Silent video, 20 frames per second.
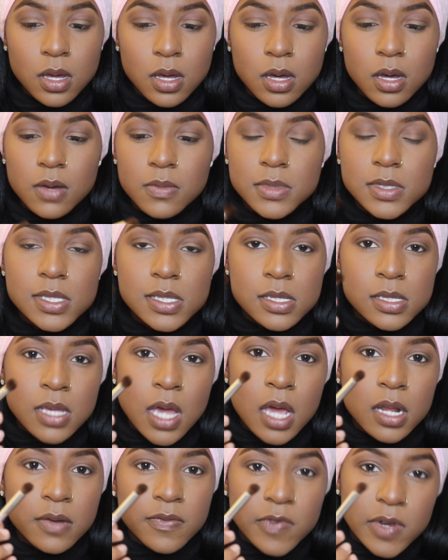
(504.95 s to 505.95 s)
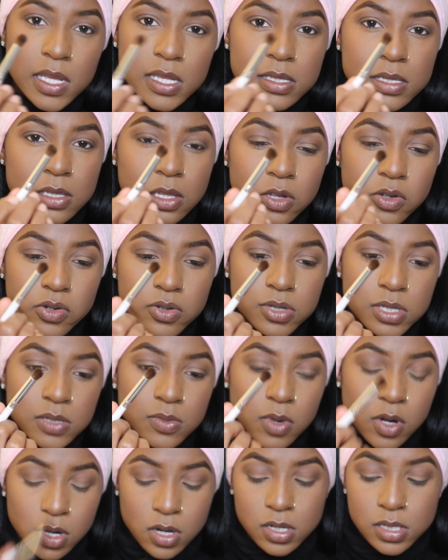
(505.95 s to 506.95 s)
It's kind of dense, a little
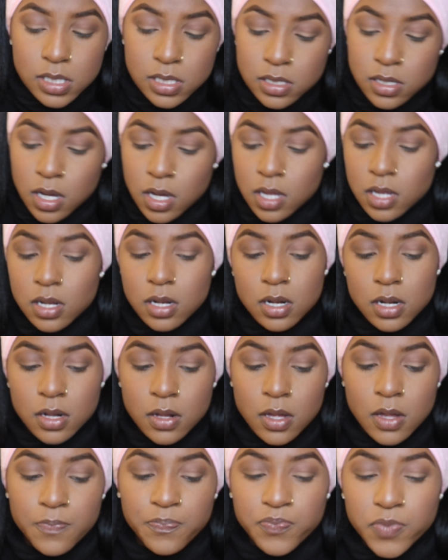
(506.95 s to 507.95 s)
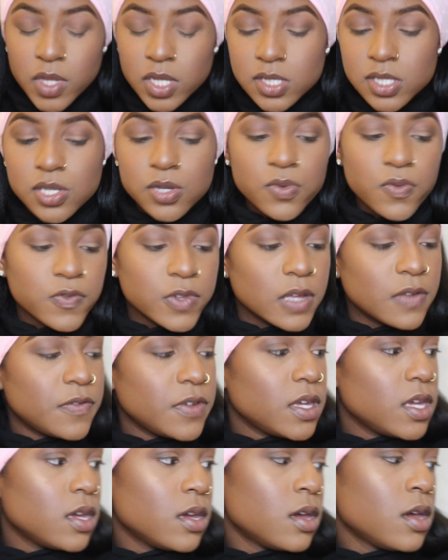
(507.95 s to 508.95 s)
small, it's not too
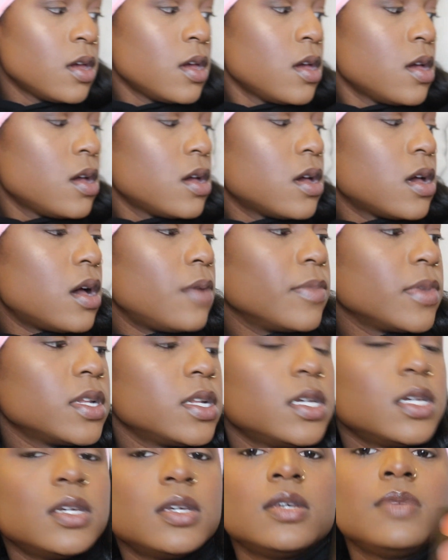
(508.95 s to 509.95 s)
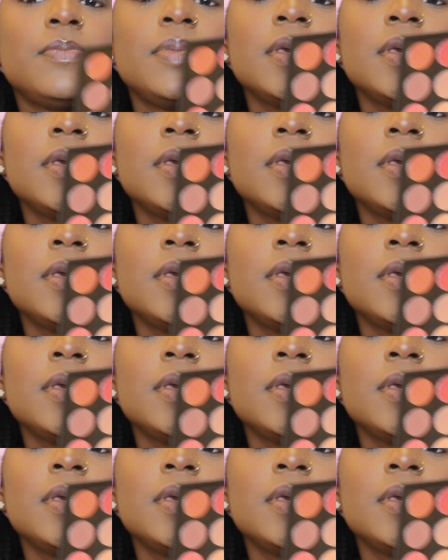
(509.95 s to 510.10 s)
fluffy. I'm gonna